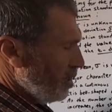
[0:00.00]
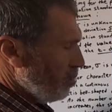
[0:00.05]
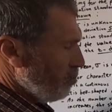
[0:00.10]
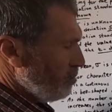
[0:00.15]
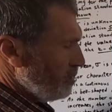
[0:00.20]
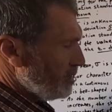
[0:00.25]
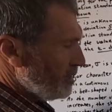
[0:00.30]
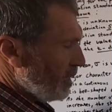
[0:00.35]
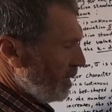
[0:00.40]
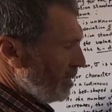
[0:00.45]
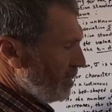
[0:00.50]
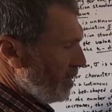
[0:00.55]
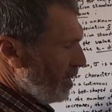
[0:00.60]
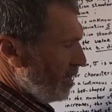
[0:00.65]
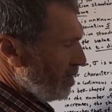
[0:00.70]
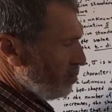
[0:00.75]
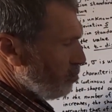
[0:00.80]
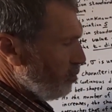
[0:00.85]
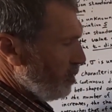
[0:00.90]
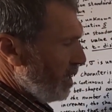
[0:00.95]
we say
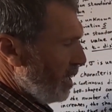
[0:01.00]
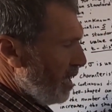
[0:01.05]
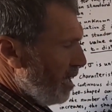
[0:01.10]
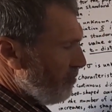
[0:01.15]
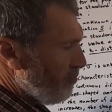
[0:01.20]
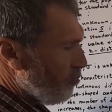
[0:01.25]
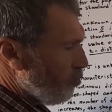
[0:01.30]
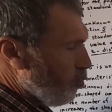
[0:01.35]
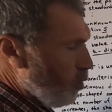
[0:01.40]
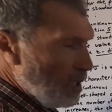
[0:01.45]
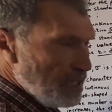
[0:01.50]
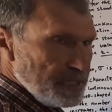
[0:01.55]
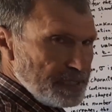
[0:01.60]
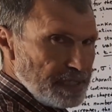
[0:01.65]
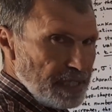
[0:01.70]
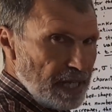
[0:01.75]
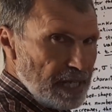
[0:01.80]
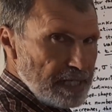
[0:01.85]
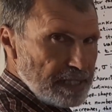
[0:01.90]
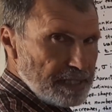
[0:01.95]
that we have
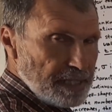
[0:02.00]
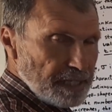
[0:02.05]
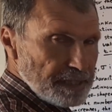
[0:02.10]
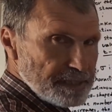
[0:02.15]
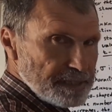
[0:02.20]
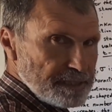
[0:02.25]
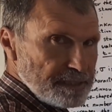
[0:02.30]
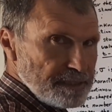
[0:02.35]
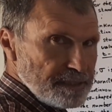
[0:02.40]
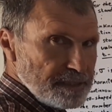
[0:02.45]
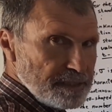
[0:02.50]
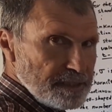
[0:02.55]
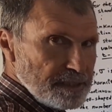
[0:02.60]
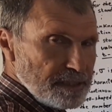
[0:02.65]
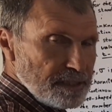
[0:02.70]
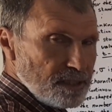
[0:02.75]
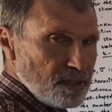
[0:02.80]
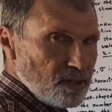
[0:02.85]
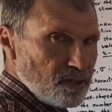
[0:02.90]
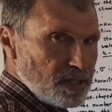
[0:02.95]
one-tail test.
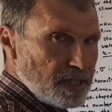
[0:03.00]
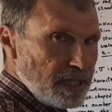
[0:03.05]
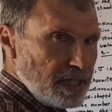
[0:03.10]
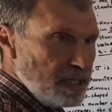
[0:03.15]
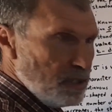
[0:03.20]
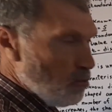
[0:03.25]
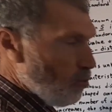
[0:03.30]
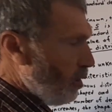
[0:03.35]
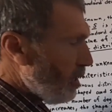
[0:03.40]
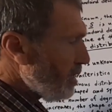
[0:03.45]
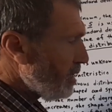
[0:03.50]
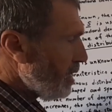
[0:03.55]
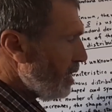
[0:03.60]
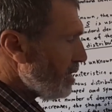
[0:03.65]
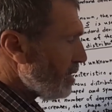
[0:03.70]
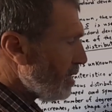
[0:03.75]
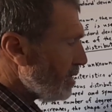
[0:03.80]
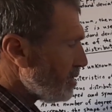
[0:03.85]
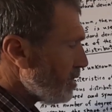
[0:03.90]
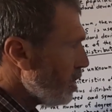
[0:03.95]
Okay, one-tail test.